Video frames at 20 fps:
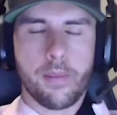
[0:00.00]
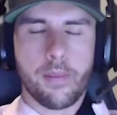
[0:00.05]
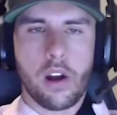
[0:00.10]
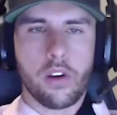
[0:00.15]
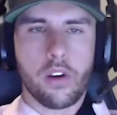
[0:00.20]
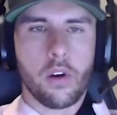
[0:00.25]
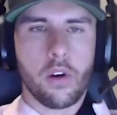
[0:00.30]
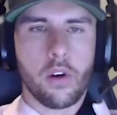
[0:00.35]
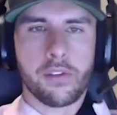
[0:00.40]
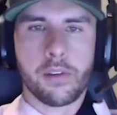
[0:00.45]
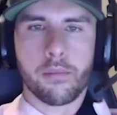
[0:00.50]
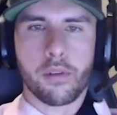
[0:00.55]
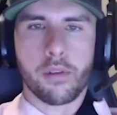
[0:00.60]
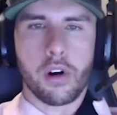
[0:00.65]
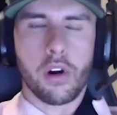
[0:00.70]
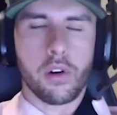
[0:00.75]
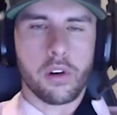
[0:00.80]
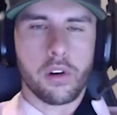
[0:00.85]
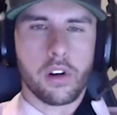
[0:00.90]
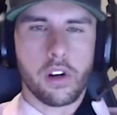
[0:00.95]
I don't know if he
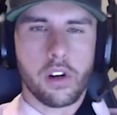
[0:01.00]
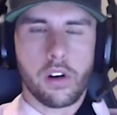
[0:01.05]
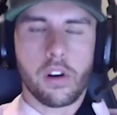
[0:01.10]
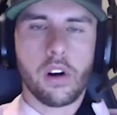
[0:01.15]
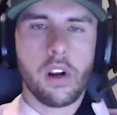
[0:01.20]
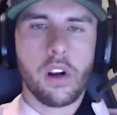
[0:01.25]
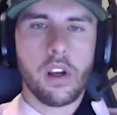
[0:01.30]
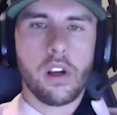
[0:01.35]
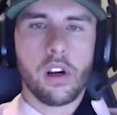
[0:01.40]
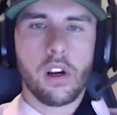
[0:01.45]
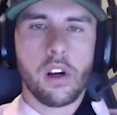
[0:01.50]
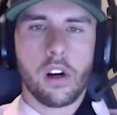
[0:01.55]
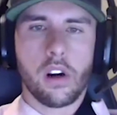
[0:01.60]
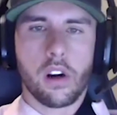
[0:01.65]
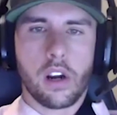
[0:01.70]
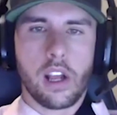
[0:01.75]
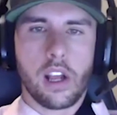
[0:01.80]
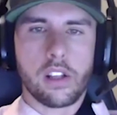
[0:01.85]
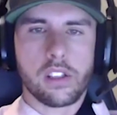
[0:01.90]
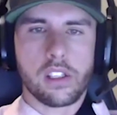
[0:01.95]
broke or or
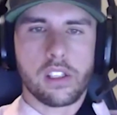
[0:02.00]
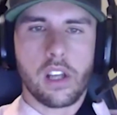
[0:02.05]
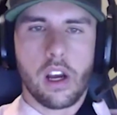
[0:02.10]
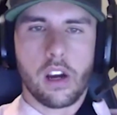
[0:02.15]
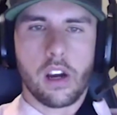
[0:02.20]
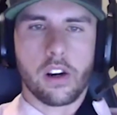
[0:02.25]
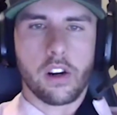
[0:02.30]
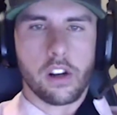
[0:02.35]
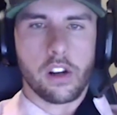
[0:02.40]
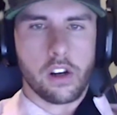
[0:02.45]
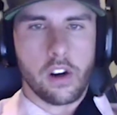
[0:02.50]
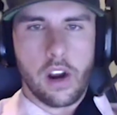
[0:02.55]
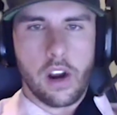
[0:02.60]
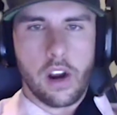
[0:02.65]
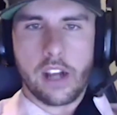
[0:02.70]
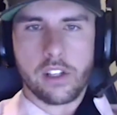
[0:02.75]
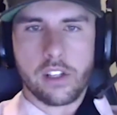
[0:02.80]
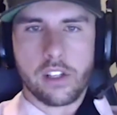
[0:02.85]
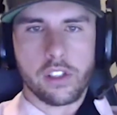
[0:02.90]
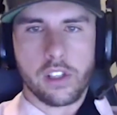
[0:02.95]
got stuck or
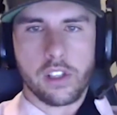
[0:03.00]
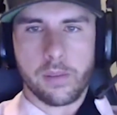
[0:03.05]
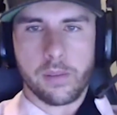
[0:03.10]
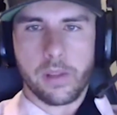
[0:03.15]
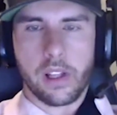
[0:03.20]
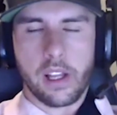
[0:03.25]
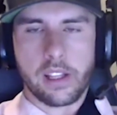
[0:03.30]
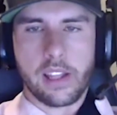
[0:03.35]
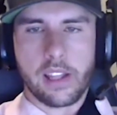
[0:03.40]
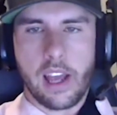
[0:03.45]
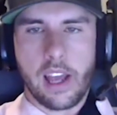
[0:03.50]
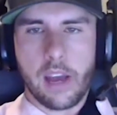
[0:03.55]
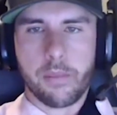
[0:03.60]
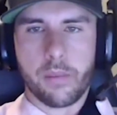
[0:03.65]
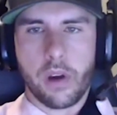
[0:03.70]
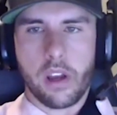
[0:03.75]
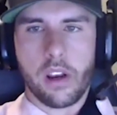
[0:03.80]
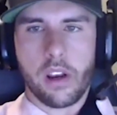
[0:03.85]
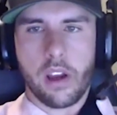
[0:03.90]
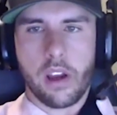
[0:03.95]
crashed or something like that.
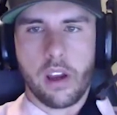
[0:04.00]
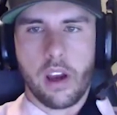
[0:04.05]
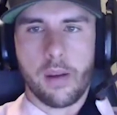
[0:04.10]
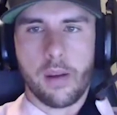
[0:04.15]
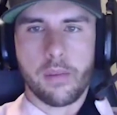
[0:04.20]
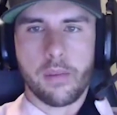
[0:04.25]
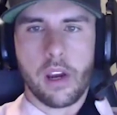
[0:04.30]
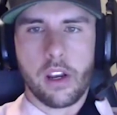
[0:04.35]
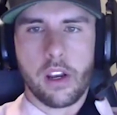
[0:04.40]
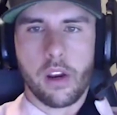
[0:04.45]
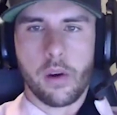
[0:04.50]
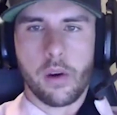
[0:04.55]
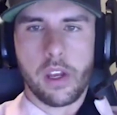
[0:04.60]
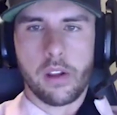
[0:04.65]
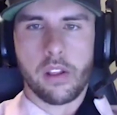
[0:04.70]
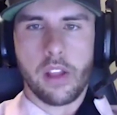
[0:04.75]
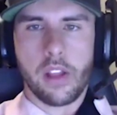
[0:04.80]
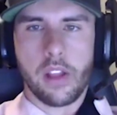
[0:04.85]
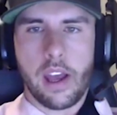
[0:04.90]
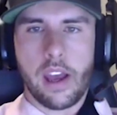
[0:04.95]
But um, I know he
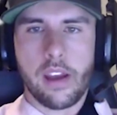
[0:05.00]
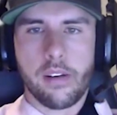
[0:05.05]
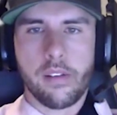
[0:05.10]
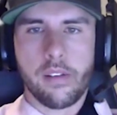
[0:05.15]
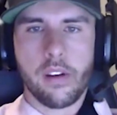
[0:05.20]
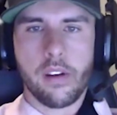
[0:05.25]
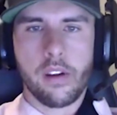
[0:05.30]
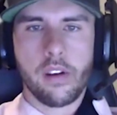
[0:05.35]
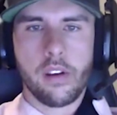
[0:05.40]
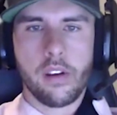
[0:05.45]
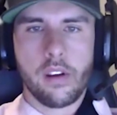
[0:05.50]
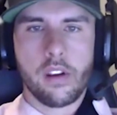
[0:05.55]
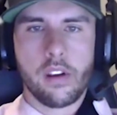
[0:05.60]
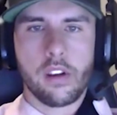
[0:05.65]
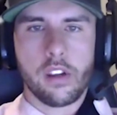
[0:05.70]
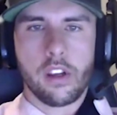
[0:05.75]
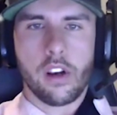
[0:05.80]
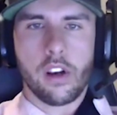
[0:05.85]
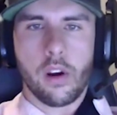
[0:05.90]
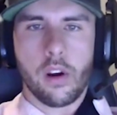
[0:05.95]
led,
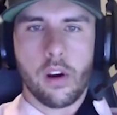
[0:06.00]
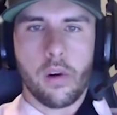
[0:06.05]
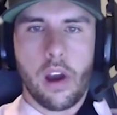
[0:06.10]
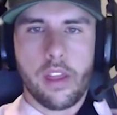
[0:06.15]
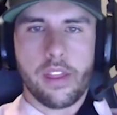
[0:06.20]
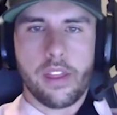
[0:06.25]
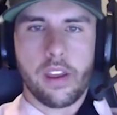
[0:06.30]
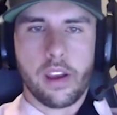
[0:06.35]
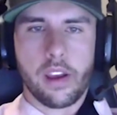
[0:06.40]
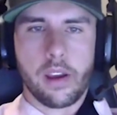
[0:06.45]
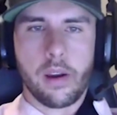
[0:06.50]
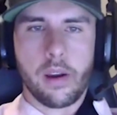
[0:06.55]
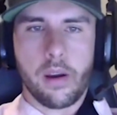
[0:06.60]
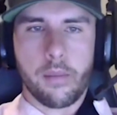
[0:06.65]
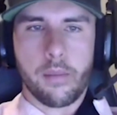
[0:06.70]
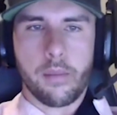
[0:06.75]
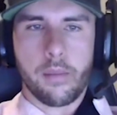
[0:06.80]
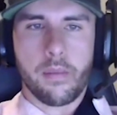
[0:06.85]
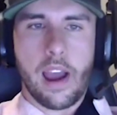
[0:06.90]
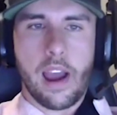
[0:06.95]
you know, I think uh,
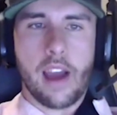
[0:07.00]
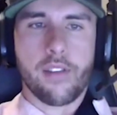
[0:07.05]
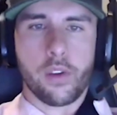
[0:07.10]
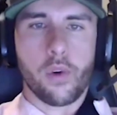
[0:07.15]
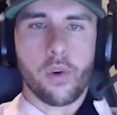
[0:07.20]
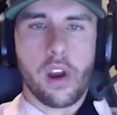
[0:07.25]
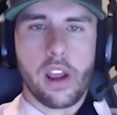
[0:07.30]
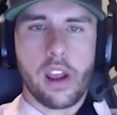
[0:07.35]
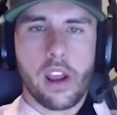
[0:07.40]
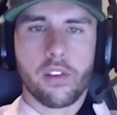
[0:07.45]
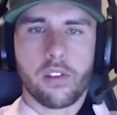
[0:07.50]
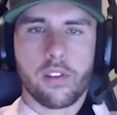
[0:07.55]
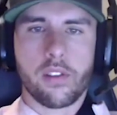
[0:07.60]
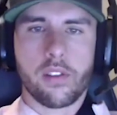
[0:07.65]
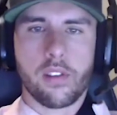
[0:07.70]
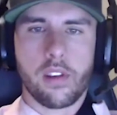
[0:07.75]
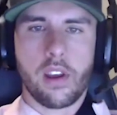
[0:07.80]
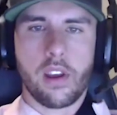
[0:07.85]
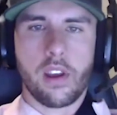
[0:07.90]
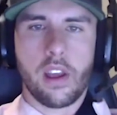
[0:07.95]
half the race,
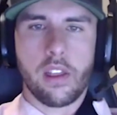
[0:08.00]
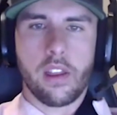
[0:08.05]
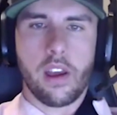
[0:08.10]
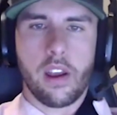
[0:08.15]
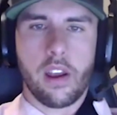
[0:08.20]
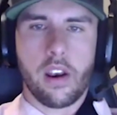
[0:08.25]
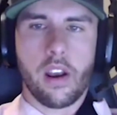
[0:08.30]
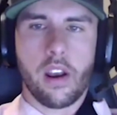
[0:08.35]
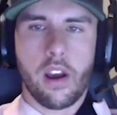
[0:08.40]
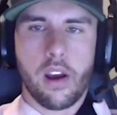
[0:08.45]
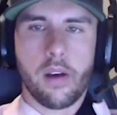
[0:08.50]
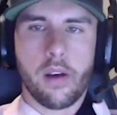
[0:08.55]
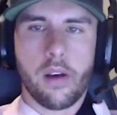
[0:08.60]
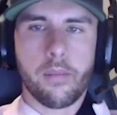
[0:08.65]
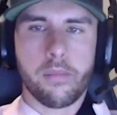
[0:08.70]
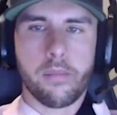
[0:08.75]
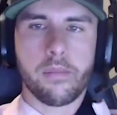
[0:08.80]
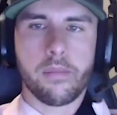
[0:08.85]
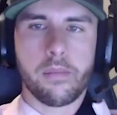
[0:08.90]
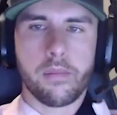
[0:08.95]
and then
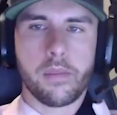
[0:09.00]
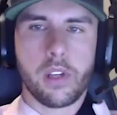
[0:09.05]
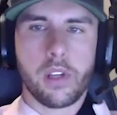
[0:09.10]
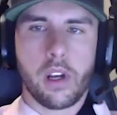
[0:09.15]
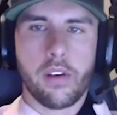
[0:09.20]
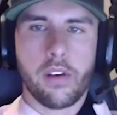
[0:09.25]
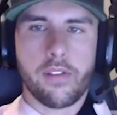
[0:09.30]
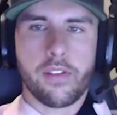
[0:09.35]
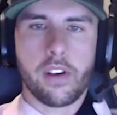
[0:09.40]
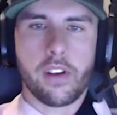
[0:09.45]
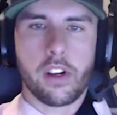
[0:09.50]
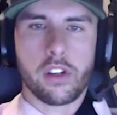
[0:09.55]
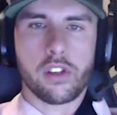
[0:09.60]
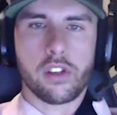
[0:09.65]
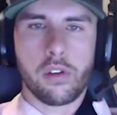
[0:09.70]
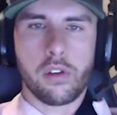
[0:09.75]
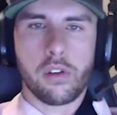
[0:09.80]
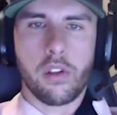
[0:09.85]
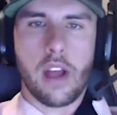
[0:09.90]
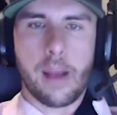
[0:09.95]
um, you know he finished
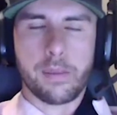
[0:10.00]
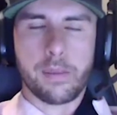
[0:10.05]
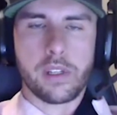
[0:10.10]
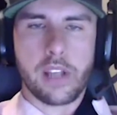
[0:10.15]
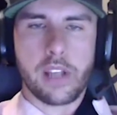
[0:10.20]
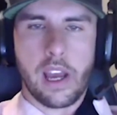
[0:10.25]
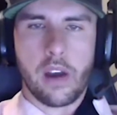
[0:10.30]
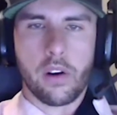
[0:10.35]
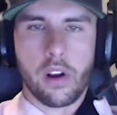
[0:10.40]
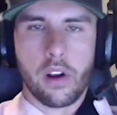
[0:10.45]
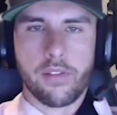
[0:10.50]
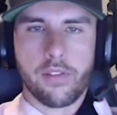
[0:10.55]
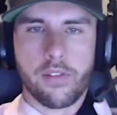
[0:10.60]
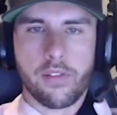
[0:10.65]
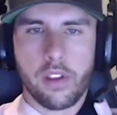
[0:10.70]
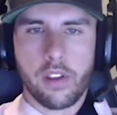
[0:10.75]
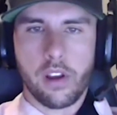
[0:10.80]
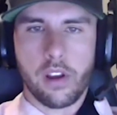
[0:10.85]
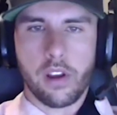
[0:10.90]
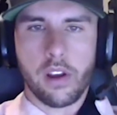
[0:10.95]
two laps down off
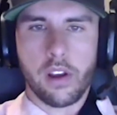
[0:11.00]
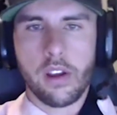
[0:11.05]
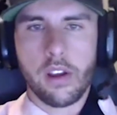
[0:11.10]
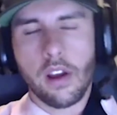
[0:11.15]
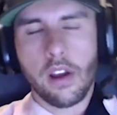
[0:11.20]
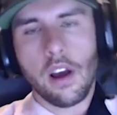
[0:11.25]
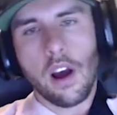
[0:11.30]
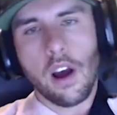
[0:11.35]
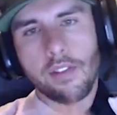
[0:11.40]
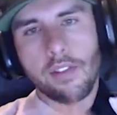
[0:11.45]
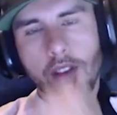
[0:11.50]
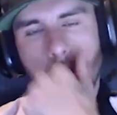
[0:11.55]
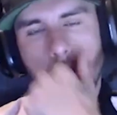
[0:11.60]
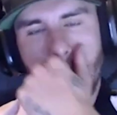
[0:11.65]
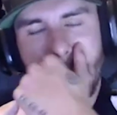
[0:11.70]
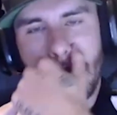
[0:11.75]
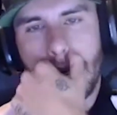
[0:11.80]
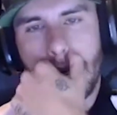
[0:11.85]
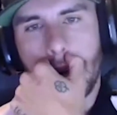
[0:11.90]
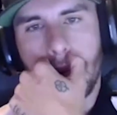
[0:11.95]
the off the
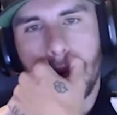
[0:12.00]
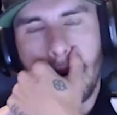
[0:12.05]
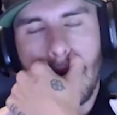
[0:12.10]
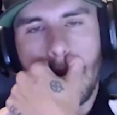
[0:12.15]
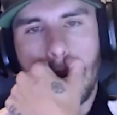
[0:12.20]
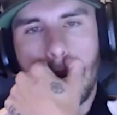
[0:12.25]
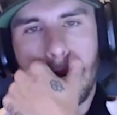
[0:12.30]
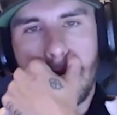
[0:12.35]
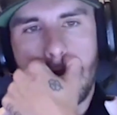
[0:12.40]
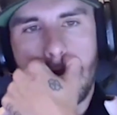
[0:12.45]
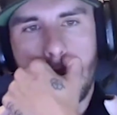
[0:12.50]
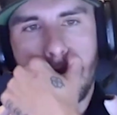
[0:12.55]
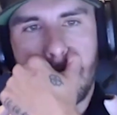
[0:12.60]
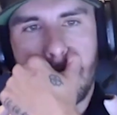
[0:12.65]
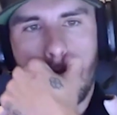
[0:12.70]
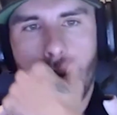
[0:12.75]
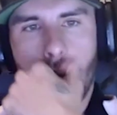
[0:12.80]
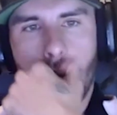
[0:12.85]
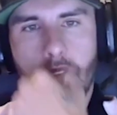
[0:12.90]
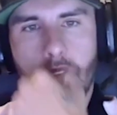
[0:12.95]
leader. But you know
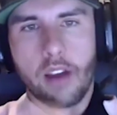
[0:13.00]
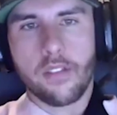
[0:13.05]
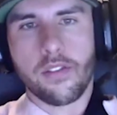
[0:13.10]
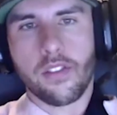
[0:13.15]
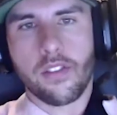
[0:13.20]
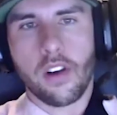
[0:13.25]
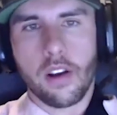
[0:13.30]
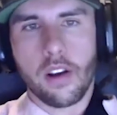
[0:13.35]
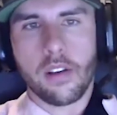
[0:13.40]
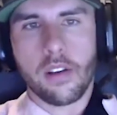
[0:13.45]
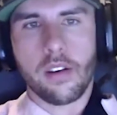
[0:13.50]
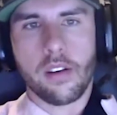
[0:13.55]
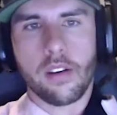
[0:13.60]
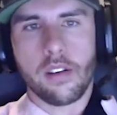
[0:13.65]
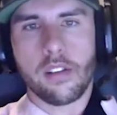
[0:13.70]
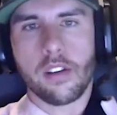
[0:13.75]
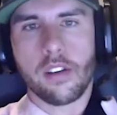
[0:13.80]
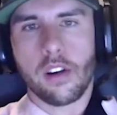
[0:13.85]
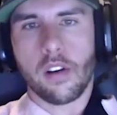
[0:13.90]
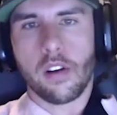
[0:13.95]
Cole got in front
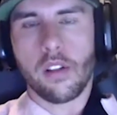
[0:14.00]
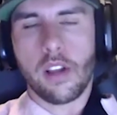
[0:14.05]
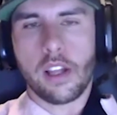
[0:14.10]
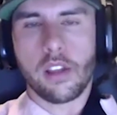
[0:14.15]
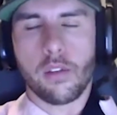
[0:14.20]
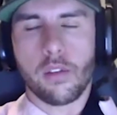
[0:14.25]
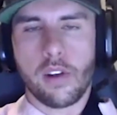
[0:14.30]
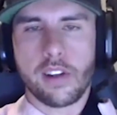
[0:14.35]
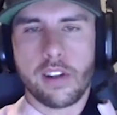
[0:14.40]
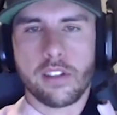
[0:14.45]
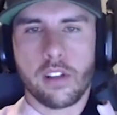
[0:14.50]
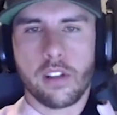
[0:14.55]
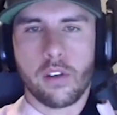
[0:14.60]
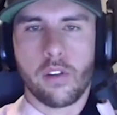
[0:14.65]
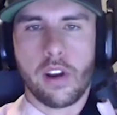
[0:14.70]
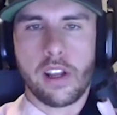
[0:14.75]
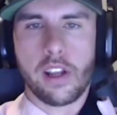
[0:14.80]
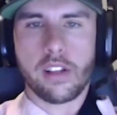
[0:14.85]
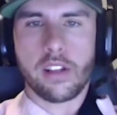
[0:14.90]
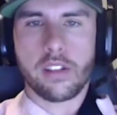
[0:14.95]
and you know led the rest of the
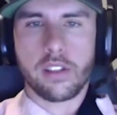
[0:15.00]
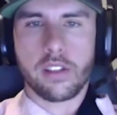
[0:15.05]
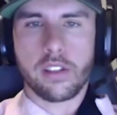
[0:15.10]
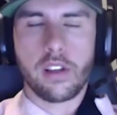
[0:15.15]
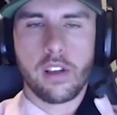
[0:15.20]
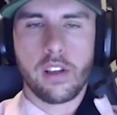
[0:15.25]
race.